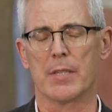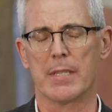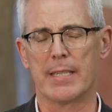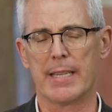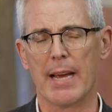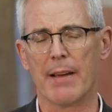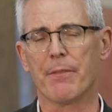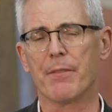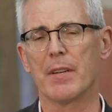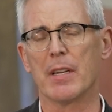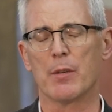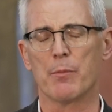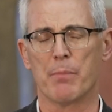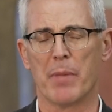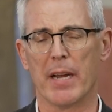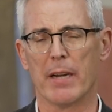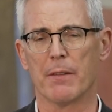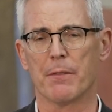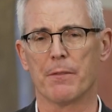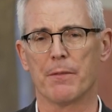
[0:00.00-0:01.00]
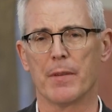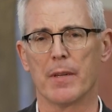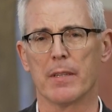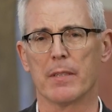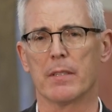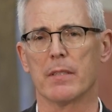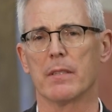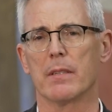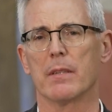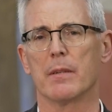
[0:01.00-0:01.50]
definite
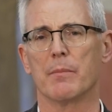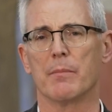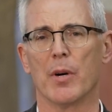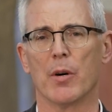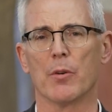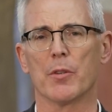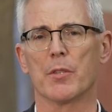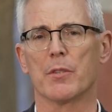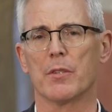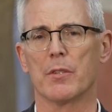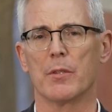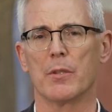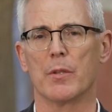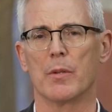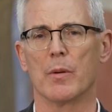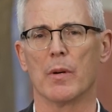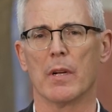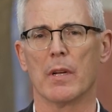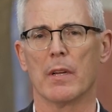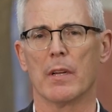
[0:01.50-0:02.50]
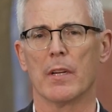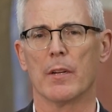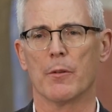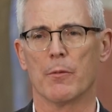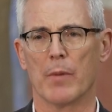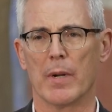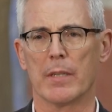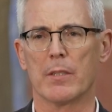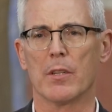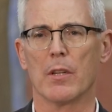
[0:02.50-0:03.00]
benefit both to
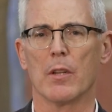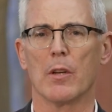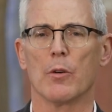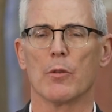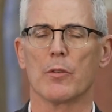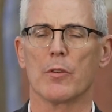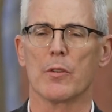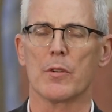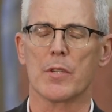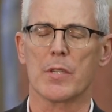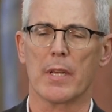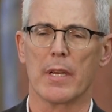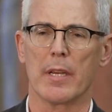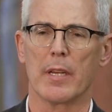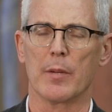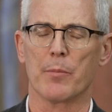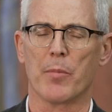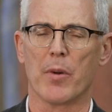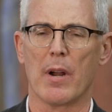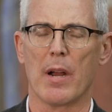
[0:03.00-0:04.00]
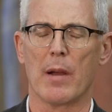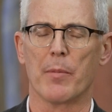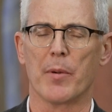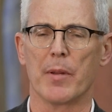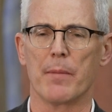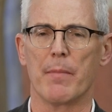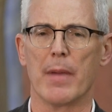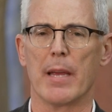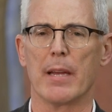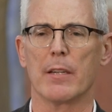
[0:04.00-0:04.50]
rental owners and
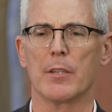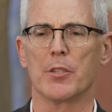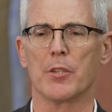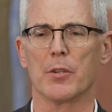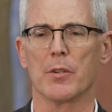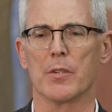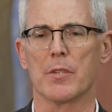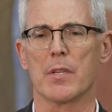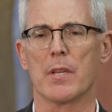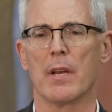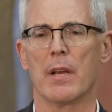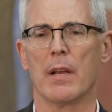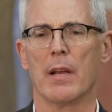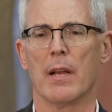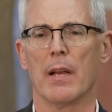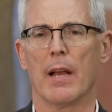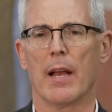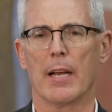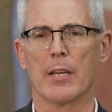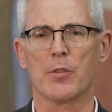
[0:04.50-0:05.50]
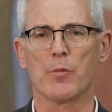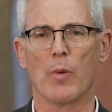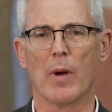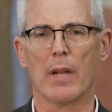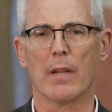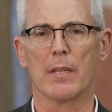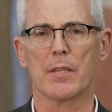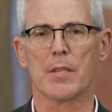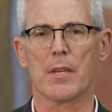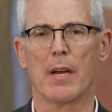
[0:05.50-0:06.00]
property managers as
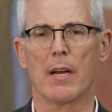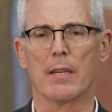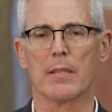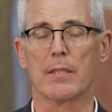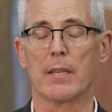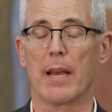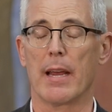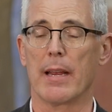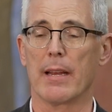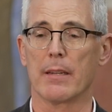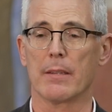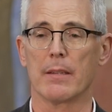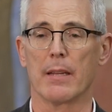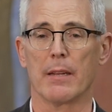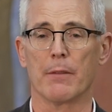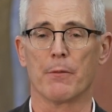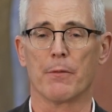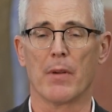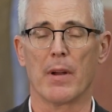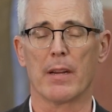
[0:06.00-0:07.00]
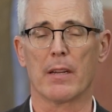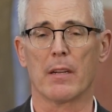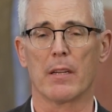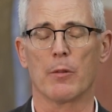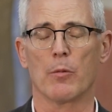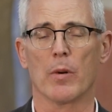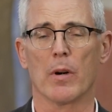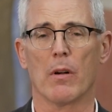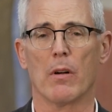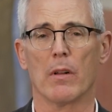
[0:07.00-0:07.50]
well as us. And
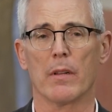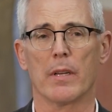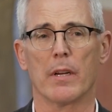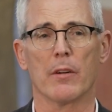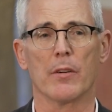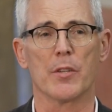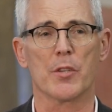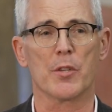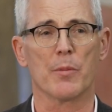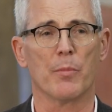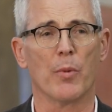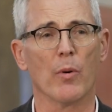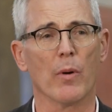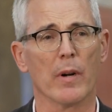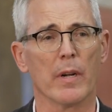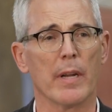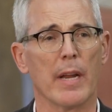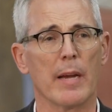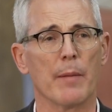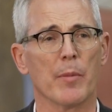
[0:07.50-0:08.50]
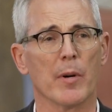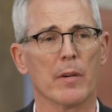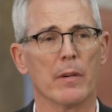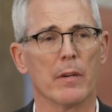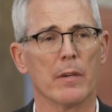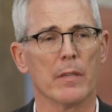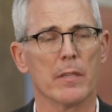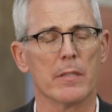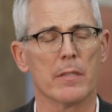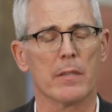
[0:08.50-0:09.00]
frankly, we're all here to support
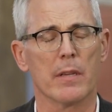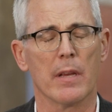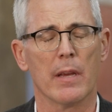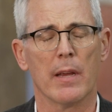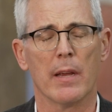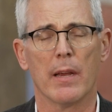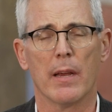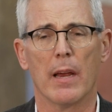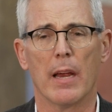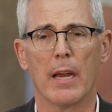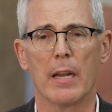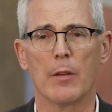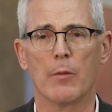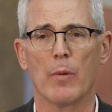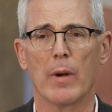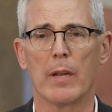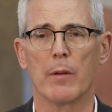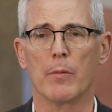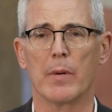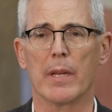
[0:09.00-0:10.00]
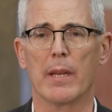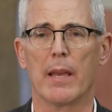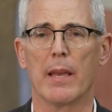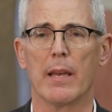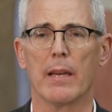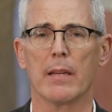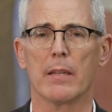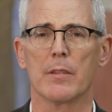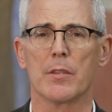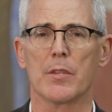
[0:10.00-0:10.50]
neighborhoods any way we
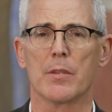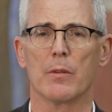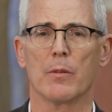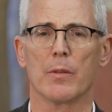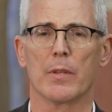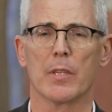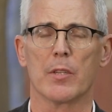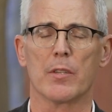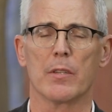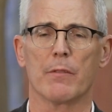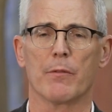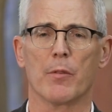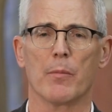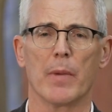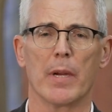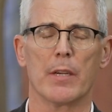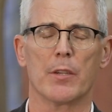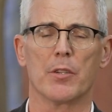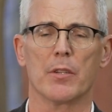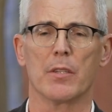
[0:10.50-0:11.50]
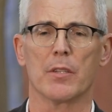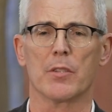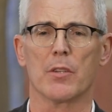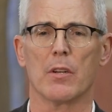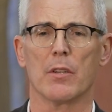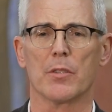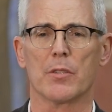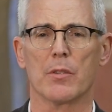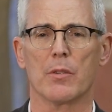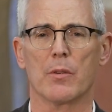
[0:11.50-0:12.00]
can. So this information is
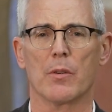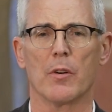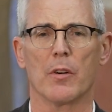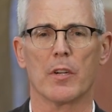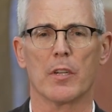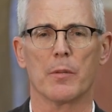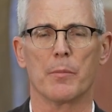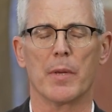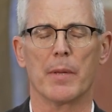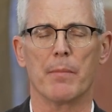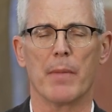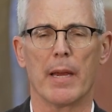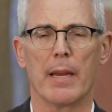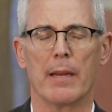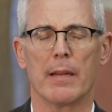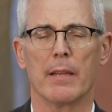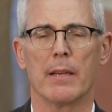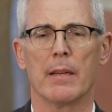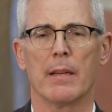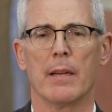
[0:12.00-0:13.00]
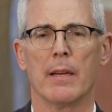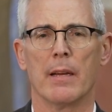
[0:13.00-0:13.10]
also going to be made